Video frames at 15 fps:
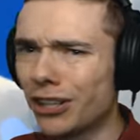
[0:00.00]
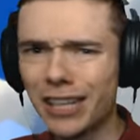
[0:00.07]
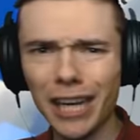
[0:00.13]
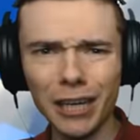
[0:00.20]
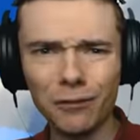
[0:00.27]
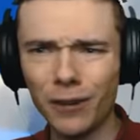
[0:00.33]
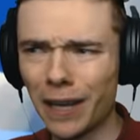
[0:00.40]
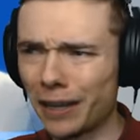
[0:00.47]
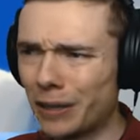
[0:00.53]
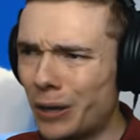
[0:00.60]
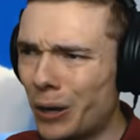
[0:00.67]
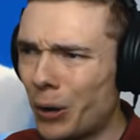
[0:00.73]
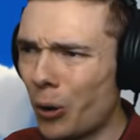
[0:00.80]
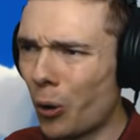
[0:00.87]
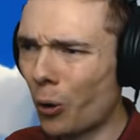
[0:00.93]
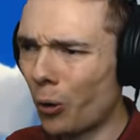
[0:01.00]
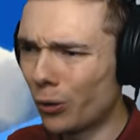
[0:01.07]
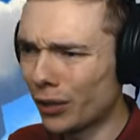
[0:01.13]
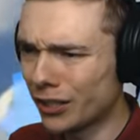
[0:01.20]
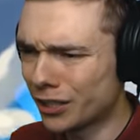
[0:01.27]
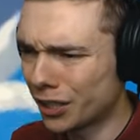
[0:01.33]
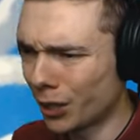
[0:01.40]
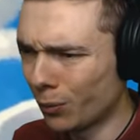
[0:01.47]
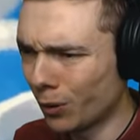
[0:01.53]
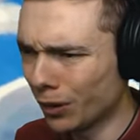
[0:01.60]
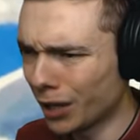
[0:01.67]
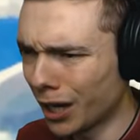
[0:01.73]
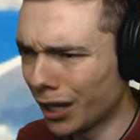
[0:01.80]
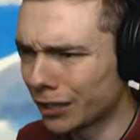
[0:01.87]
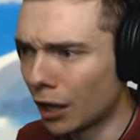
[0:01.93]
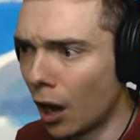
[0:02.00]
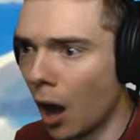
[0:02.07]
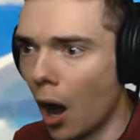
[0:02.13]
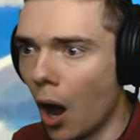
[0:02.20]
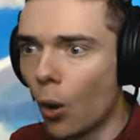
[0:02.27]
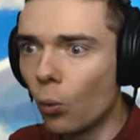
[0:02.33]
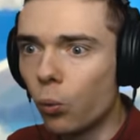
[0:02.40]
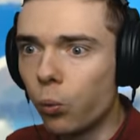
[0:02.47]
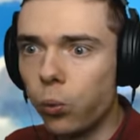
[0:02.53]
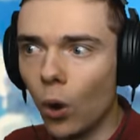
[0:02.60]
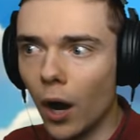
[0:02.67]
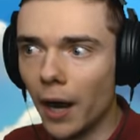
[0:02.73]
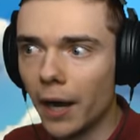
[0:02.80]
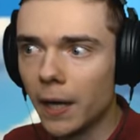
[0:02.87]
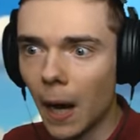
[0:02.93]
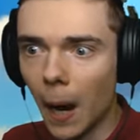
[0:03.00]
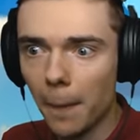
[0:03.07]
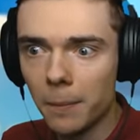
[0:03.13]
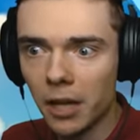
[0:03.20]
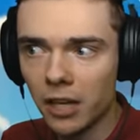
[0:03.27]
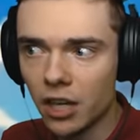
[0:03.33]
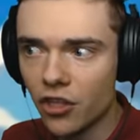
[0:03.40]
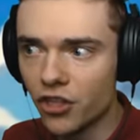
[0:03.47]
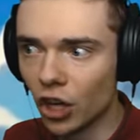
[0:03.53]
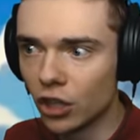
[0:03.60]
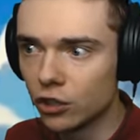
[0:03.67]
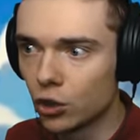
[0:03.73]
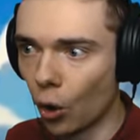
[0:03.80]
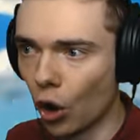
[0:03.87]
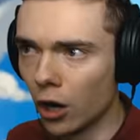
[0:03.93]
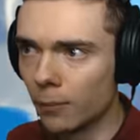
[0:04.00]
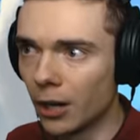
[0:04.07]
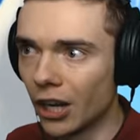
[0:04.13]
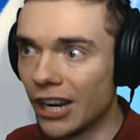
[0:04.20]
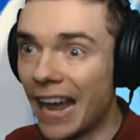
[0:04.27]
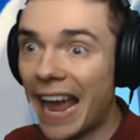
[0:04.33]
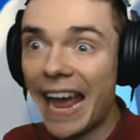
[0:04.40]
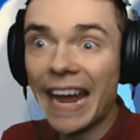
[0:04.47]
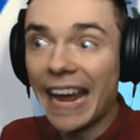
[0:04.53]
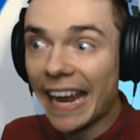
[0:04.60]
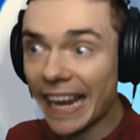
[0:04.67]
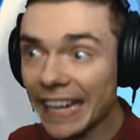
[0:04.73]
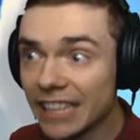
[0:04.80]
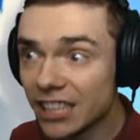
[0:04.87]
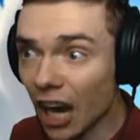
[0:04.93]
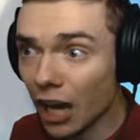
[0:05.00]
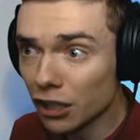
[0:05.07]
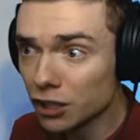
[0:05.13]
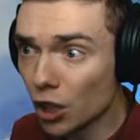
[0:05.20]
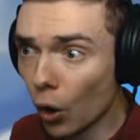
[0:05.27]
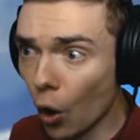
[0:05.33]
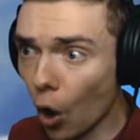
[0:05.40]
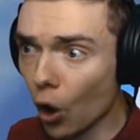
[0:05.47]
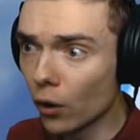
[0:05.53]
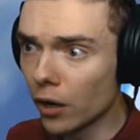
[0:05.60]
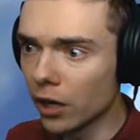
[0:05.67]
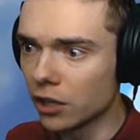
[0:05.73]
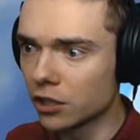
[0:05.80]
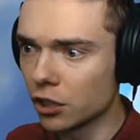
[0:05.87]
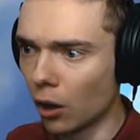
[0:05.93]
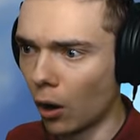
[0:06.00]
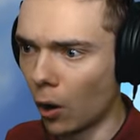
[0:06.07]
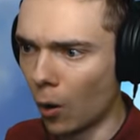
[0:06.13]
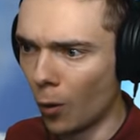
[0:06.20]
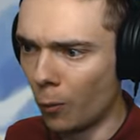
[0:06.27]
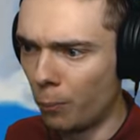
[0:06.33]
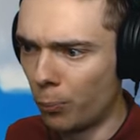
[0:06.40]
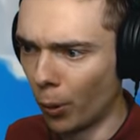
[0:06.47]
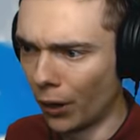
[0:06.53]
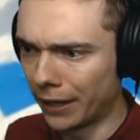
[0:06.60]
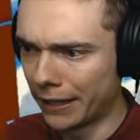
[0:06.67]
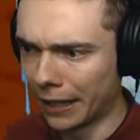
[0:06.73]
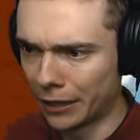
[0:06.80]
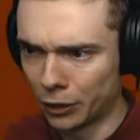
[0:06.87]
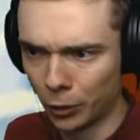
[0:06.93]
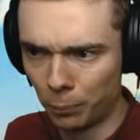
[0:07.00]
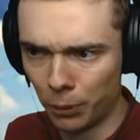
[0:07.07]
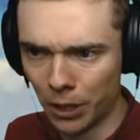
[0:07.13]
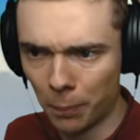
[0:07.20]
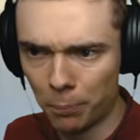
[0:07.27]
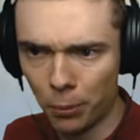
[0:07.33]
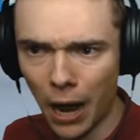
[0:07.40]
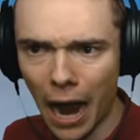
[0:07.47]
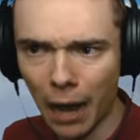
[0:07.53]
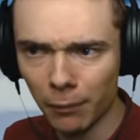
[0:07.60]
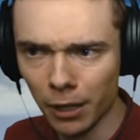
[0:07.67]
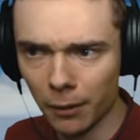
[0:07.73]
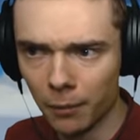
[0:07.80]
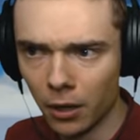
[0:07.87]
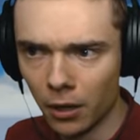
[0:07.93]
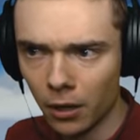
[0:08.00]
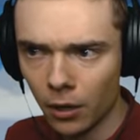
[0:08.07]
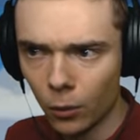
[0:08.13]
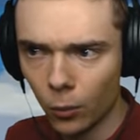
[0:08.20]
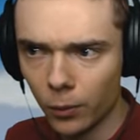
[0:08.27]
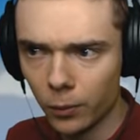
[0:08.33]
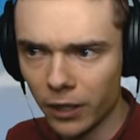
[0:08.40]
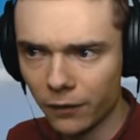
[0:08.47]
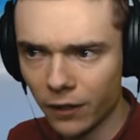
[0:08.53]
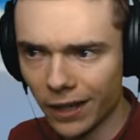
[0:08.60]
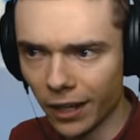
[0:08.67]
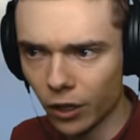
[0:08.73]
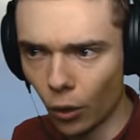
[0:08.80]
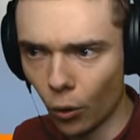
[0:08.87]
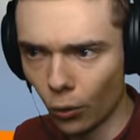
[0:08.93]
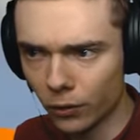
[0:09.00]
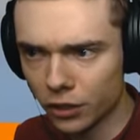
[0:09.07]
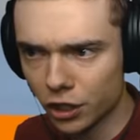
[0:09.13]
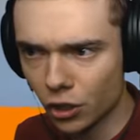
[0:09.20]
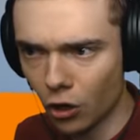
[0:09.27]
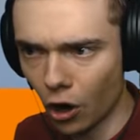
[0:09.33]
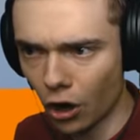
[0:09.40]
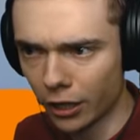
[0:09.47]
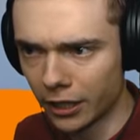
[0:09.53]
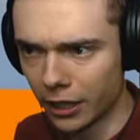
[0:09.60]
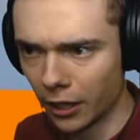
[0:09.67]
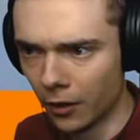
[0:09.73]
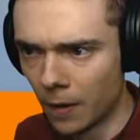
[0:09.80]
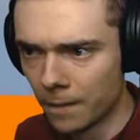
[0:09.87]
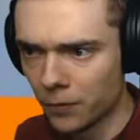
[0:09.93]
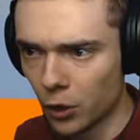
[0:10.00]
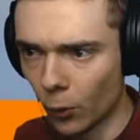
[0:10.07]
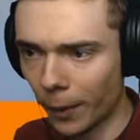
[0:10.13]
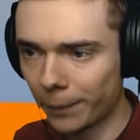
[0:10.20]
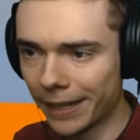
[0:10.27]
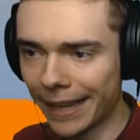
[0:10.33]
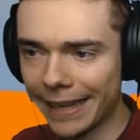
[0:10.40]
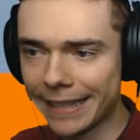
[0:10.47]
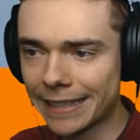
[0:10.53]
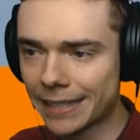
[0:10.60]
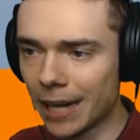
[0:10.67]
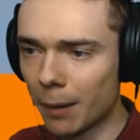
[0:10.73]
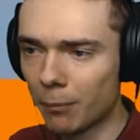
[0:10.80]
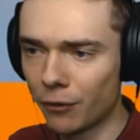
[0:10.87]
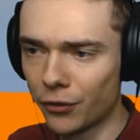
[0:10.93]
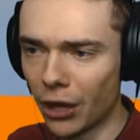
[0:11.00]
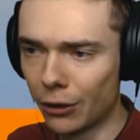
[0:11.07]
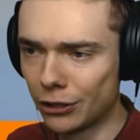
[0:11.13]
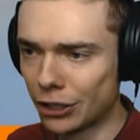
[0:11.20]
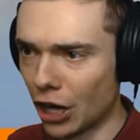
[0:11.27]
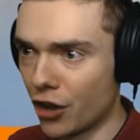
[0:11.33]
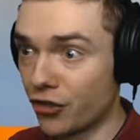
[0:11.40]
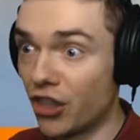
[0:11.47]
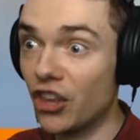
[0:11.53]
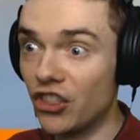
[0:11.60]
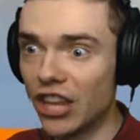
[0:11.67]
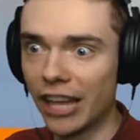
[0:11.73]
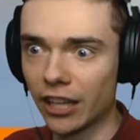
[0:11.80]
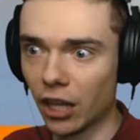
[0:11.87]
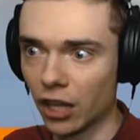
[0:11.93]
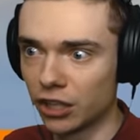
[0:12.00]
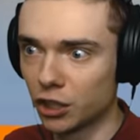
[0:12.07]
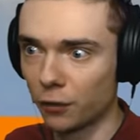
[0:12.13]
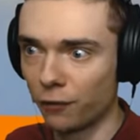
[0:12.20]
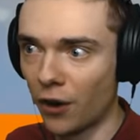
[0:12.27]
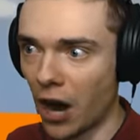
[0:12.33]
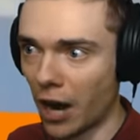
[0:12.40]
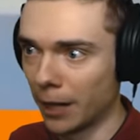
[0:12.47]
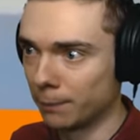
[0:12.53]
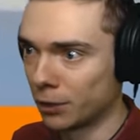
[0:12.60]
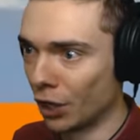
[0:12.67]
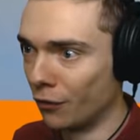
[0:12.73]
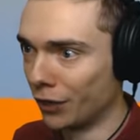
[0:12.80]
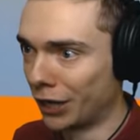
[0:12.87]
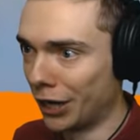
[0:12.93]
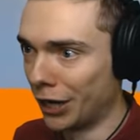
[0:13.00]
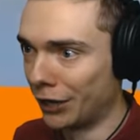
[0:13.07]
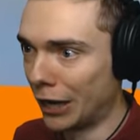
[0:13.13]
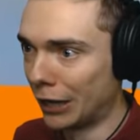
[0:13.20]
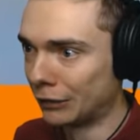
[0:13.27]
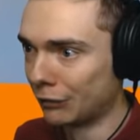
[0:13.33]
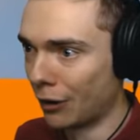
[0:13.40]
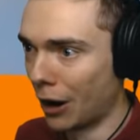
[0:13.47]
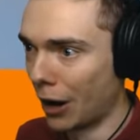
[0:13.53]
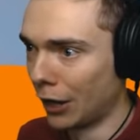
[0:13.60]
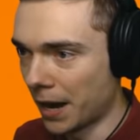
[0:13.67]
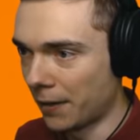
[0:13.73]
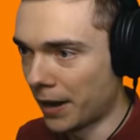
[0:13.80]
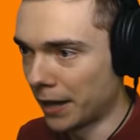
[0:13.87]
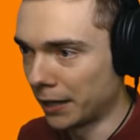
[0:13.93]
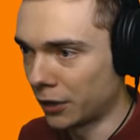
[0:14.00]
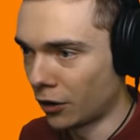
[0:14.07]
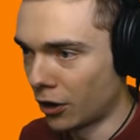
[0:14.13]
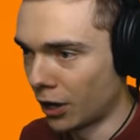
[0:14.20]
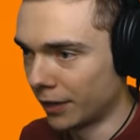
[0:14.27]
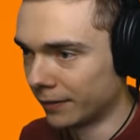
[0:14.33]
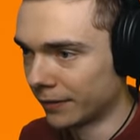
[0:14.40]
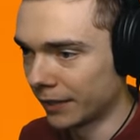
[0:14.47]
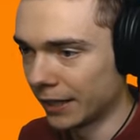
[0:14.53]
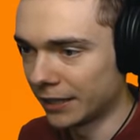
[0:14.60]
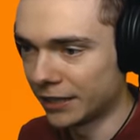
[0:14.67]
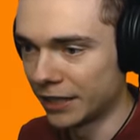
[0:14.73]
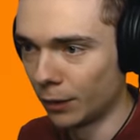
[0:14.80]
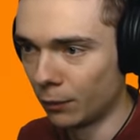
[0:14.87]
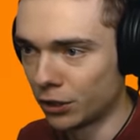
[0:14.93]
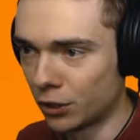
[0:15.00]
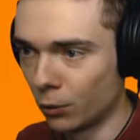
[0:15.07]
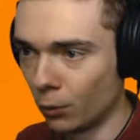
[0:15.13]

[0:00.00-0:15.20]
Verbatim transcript: they're kind of like orange and whatnot. Wait a minute, the doorman, he's also orange. Oh boy, that could be a problem. We even got an orange car here. Yo, I'm getting some of those, uh, the Netherlands vibes over here, that's right. All right, car, let's see what